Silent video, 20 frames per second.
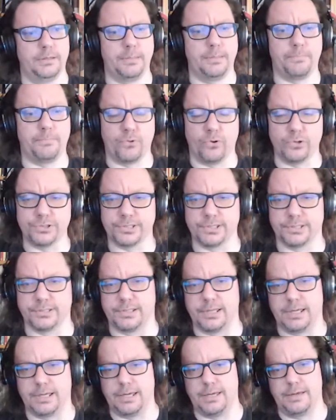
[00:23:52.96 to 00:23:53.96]
process,
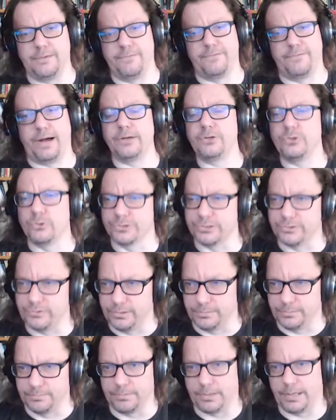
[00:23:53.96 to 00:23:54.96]
the value
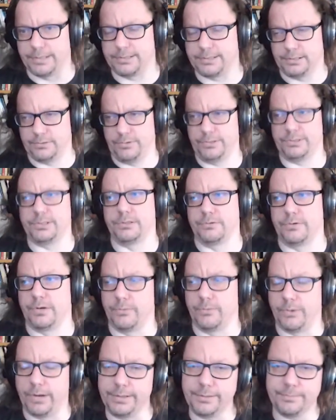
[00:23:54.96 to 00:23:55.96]
stream, etc., etc.,
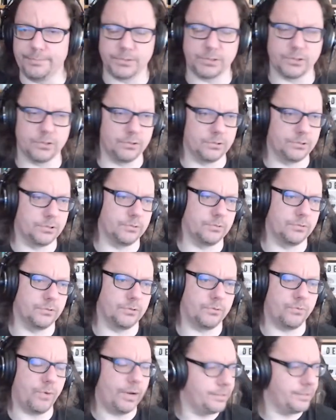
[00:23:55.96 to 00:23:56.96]
right? So
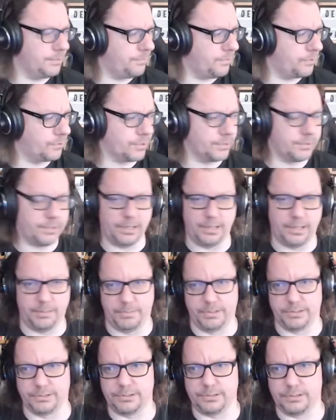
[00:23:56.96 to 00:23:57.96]
quite important
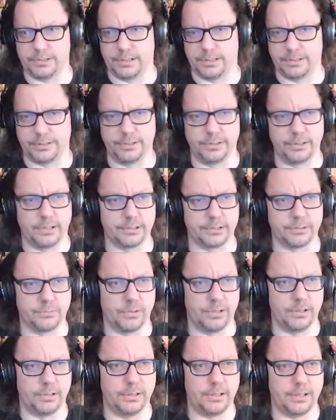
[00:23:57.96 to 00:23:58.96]
elements are here as
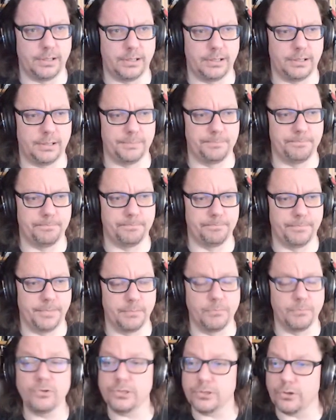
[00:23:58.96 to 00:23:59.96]
well.
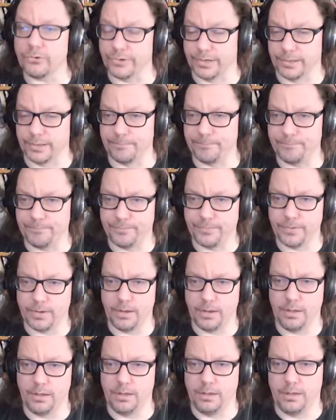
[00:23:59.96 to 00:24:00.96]
Monitoring.
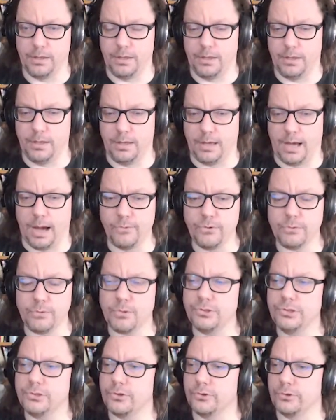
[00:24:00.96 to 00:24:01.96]
How you
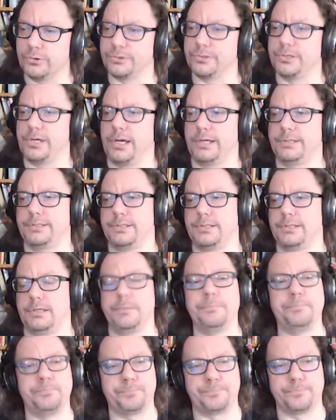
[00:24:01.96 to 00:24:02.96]
monitor your
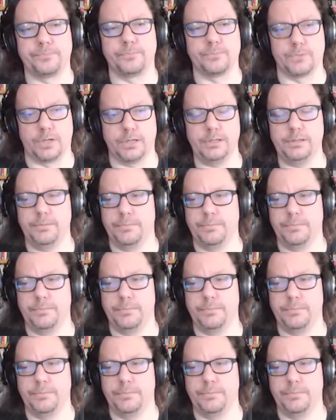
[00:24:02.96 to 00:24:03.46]
CI/CD, right?